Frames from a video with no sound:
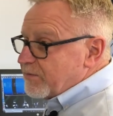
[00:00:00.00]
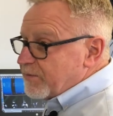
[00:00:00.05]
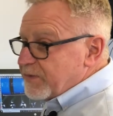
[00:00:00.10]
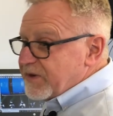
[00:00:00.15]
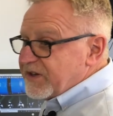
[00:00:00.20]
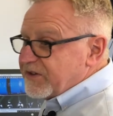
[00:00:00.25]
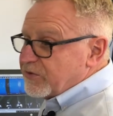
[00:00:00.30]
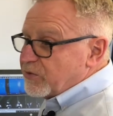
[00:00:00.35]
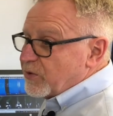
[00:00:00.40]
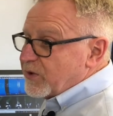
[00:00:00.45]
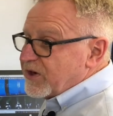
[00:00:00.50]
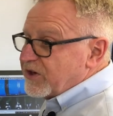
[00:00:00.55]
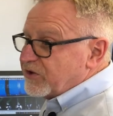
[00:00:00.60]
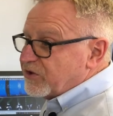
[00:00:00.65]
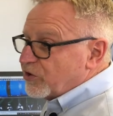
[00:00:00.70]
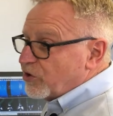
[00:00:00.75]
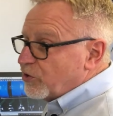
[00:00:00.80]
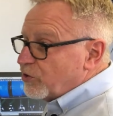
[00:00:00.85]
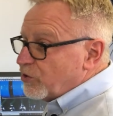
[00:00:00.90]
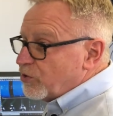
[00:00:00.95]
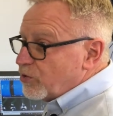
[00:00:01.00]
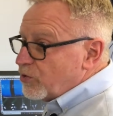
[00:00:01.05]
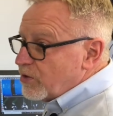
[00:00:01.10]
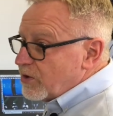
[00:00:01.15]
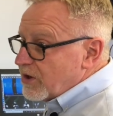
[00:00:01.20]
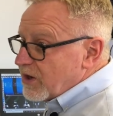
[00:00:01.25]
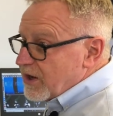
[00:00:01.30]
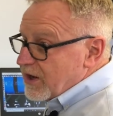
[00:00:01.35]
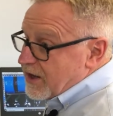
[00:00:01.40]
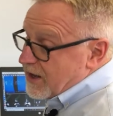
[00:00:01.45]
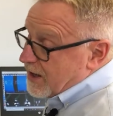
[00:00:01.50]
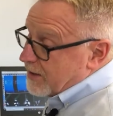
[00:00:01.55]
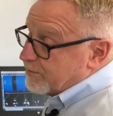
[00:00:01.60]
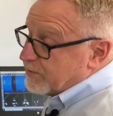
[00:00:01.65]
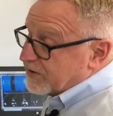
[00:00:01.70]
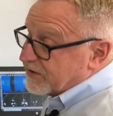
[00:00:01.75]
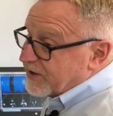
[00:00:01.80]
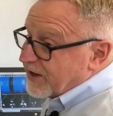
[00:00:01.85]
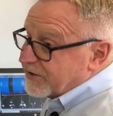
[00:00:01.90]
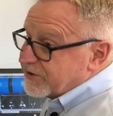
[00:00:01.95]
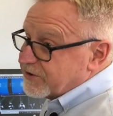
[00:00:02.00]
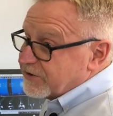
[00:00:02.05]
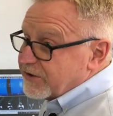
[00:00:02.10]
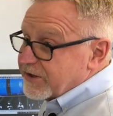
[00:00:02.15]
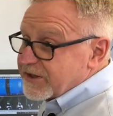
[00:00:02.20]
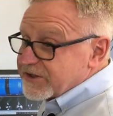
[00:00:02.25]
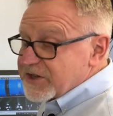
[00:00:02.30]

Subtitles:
between 2 and potentially